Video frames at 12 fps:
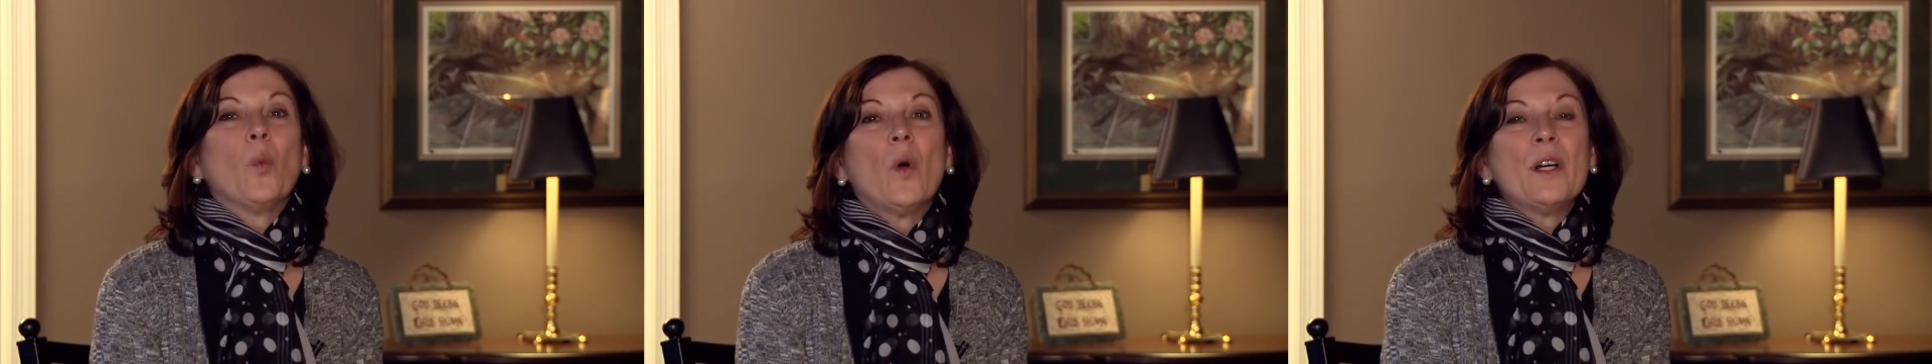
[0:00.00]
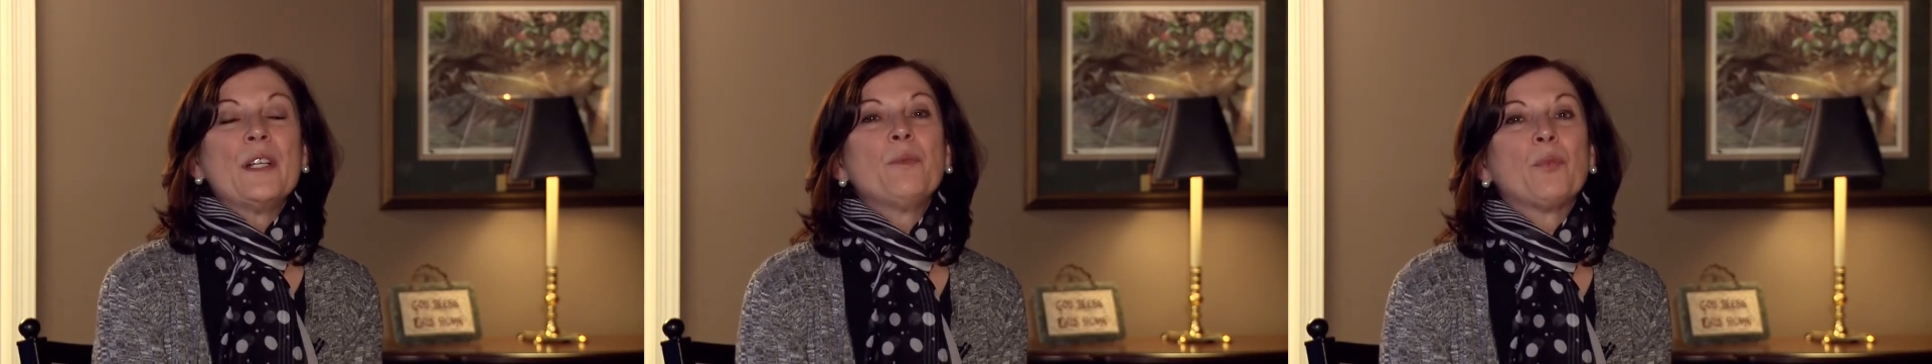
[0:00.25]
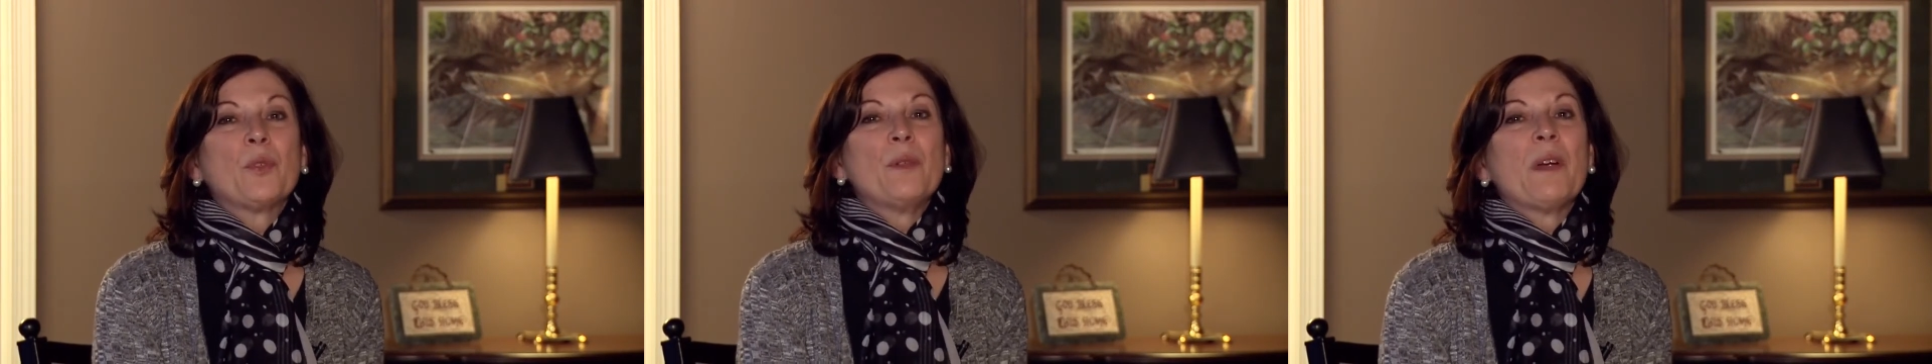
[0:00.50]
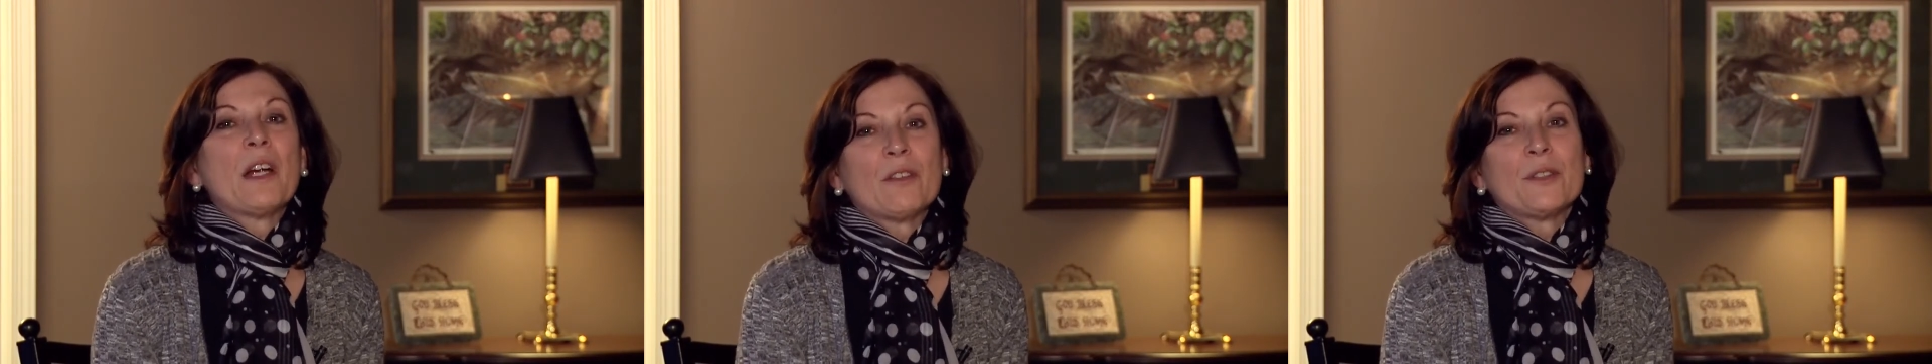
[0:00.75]
1
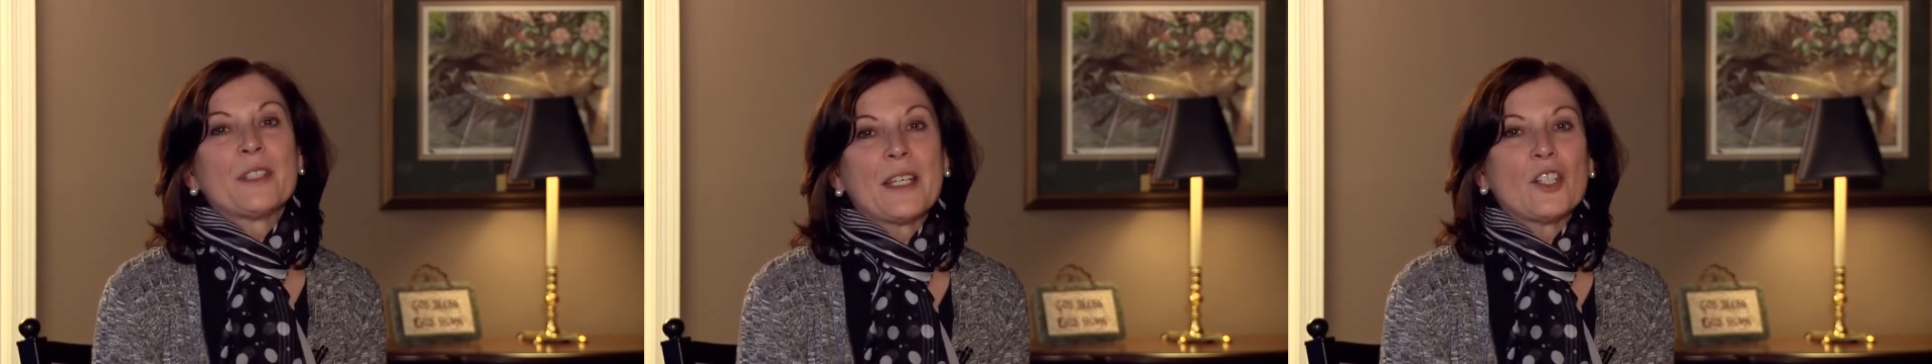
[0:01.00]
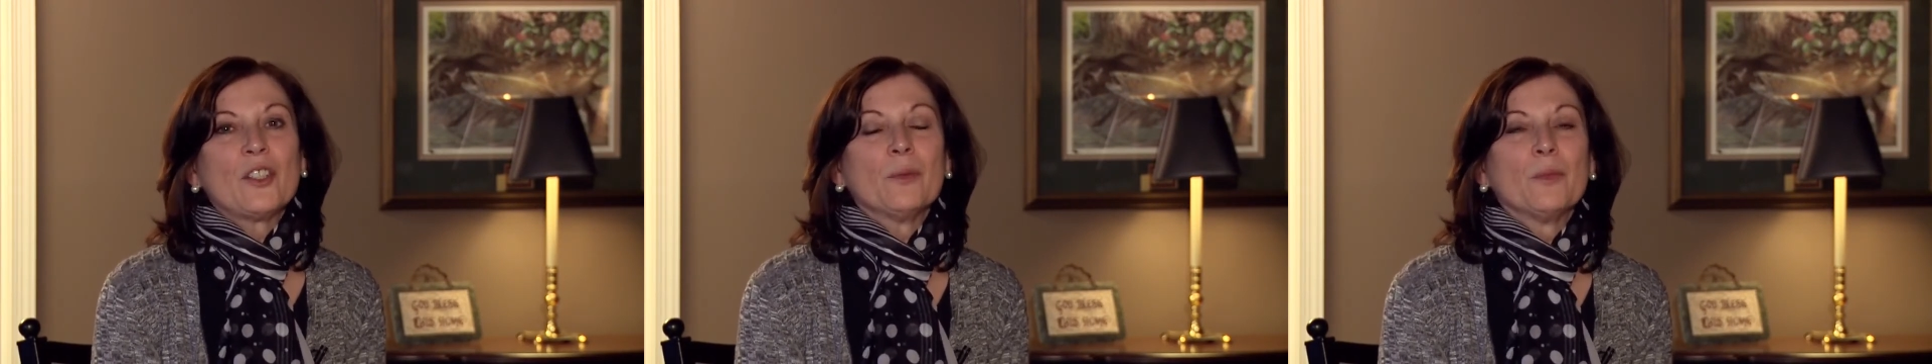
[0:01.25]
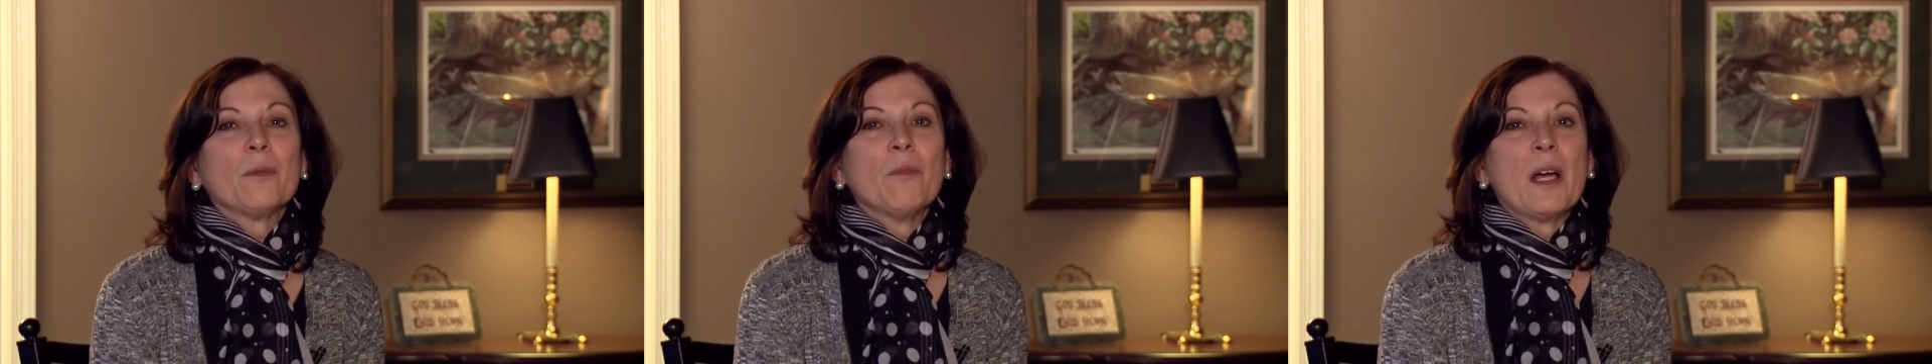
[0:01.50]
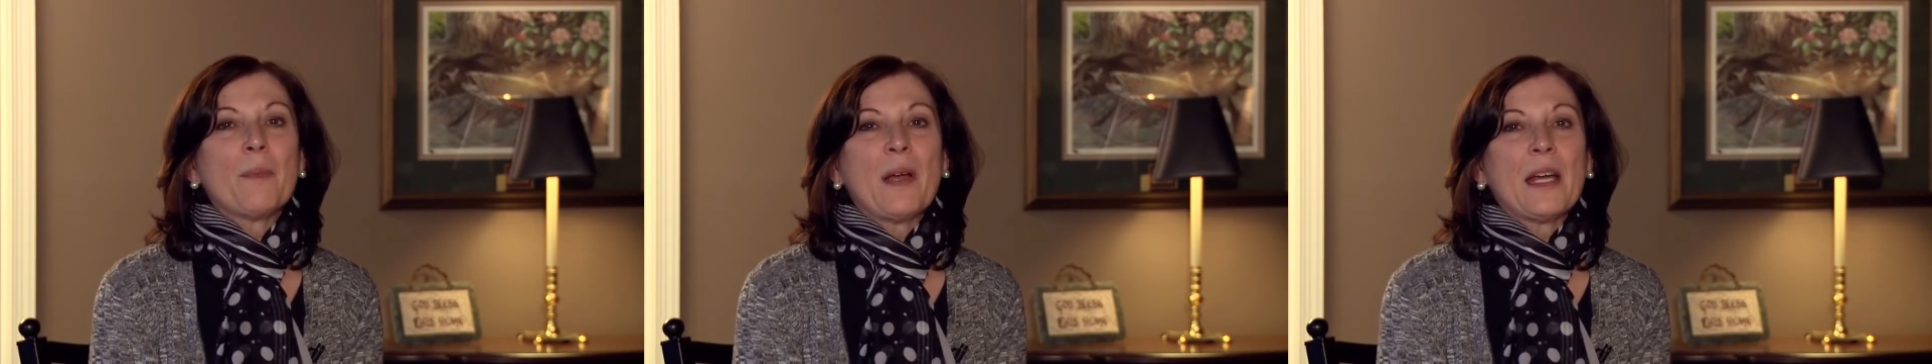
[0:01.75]
premarital session with
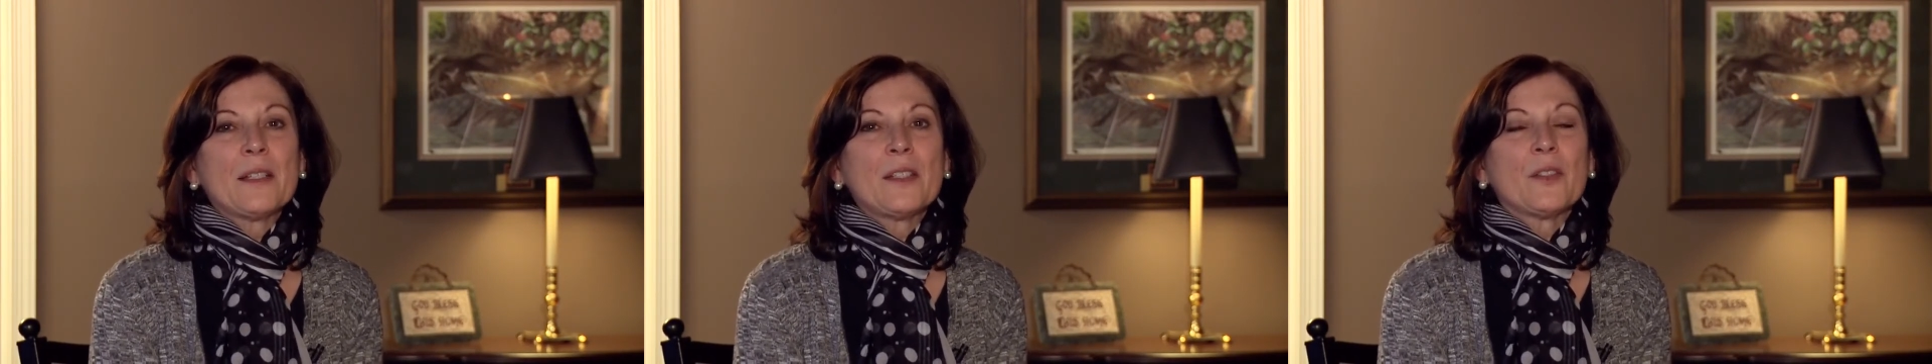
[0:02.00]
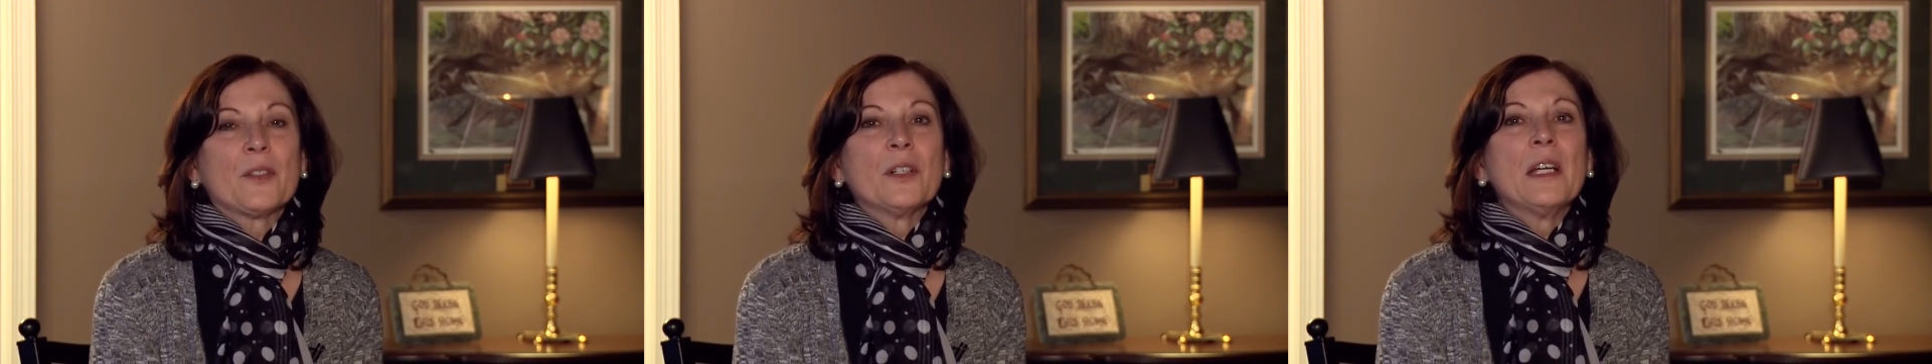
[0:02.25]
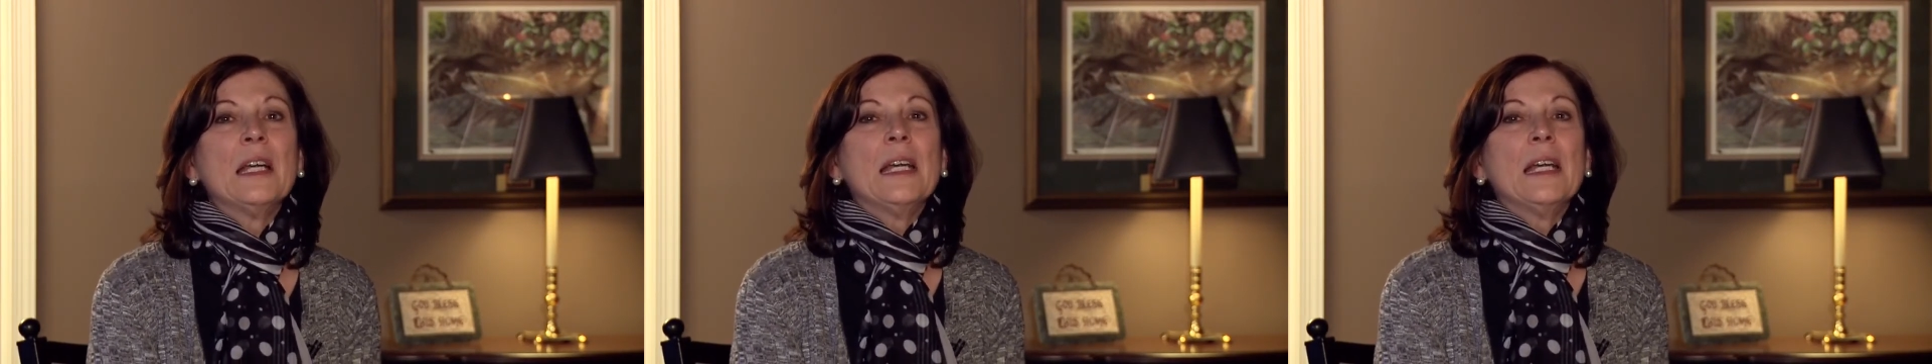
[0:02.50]
my pastor,